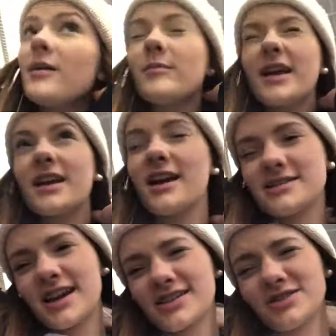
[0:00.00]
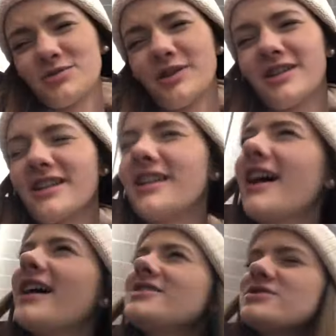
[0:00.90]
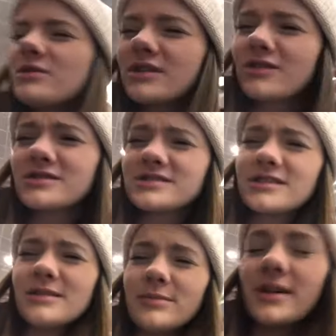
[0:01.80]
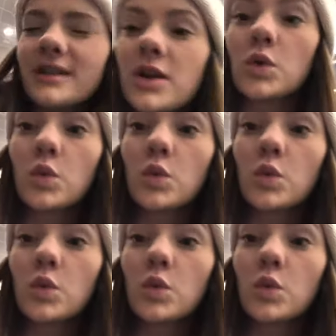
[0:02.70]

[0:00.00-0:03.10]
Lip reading: My contacts are weird in that. I just want to go to sleep, but